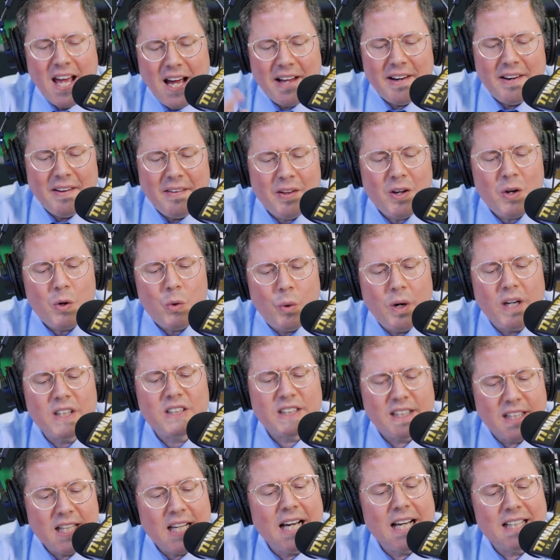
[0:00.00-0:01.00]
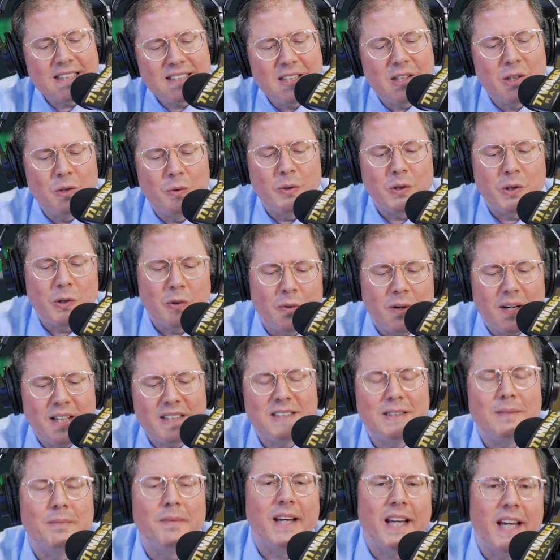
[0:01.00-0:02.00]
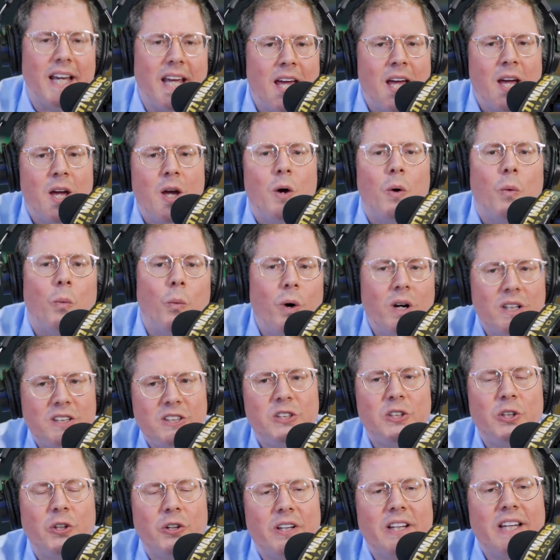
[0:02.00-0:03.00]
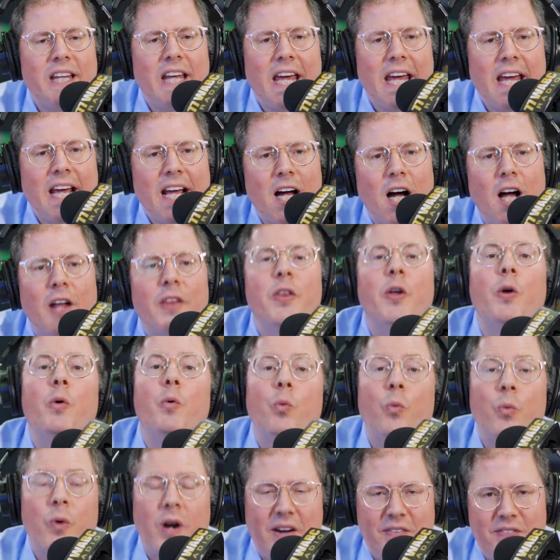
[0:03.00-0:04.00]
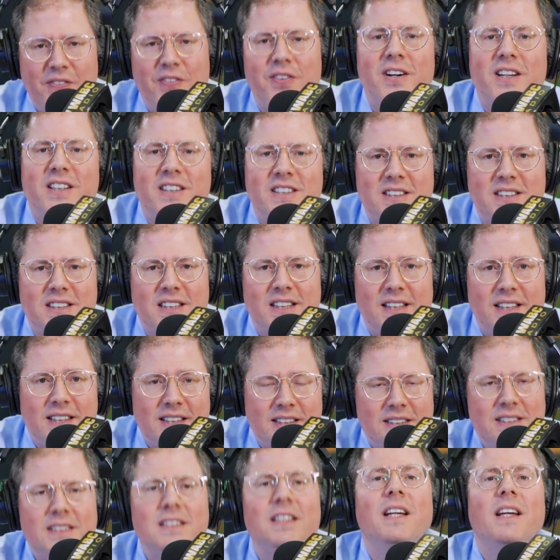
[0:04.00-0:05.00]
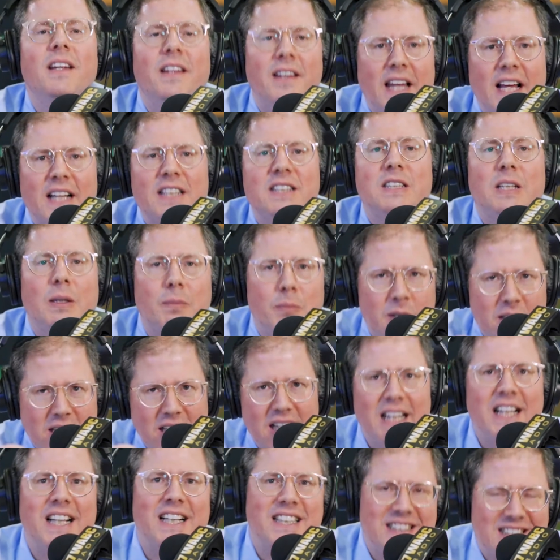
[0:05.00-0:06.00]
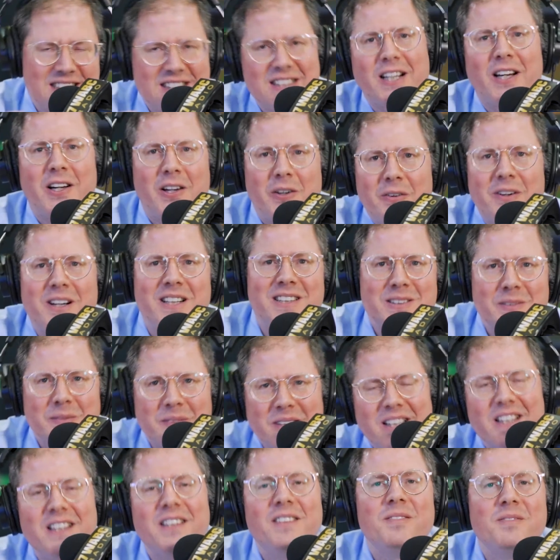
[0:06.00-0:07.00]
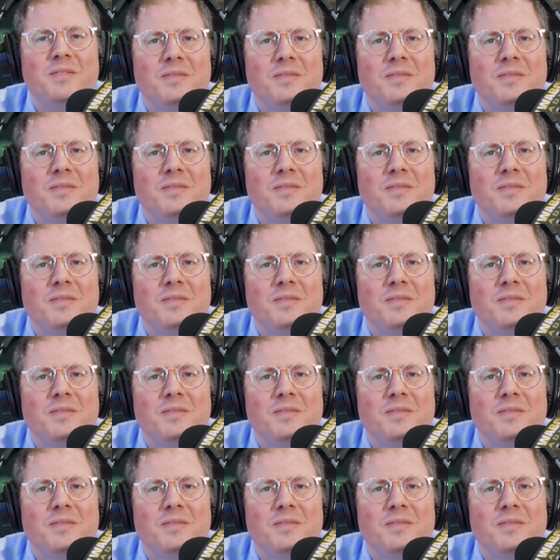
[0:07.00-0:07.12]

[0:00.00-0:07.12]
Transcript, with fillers: Another question that has to do with the resume. What's your take on the references that someone lists on a resume?